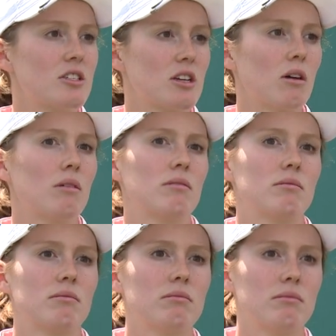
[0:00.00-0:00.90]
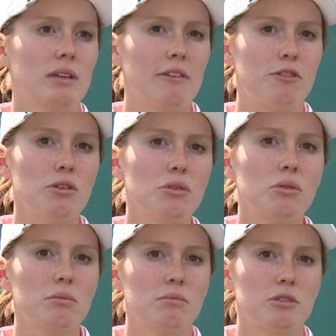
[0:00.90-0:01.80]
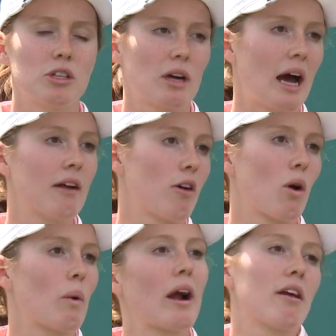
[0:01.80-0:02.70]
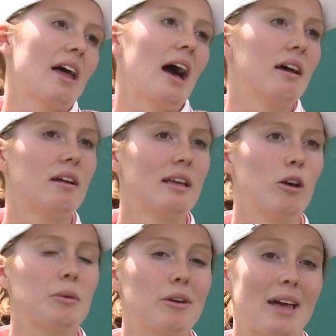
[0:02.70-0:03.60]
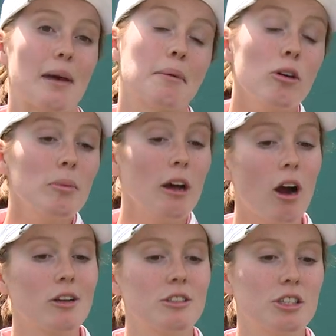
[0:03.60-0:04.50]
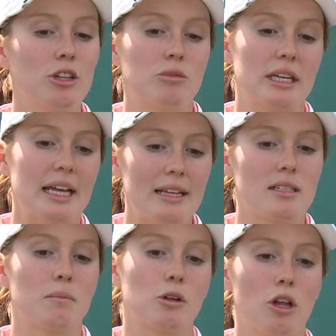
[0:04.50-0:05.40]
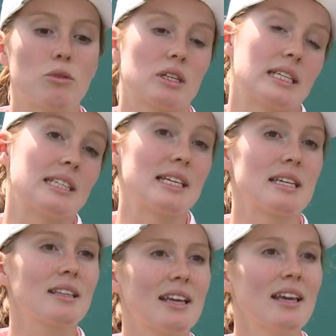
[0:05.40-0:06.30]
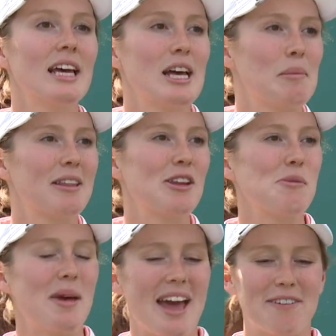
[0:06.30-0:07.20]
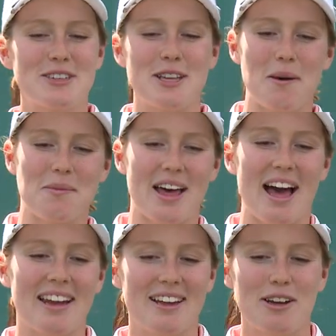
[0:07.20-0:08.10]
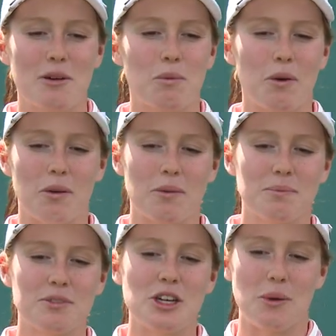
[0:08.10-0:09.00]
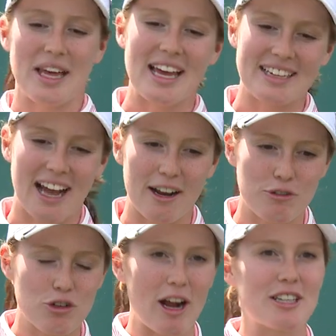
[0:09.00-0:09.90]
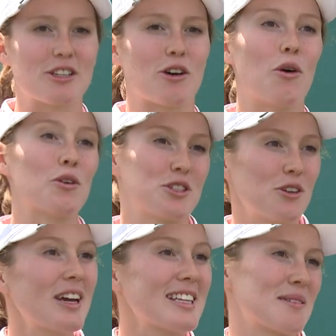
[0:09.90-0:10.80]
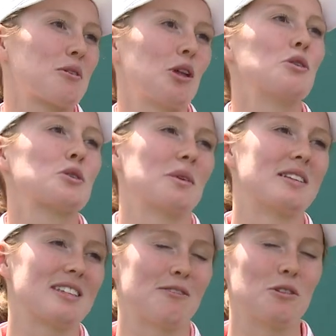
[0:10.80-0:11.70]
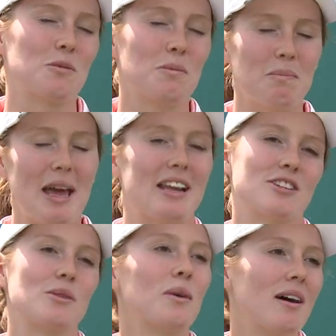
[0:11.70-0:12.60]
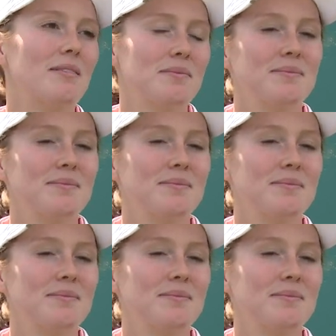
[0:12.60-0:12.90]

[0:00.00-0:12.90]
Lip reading: So if you know, kind of are aware of that, it'll be okay. But it'll be hard, you know, to get some close consistently, but then you may have some that will, you know, hit and kind of trek to the hole. So you'll get some close ones if you manage it well.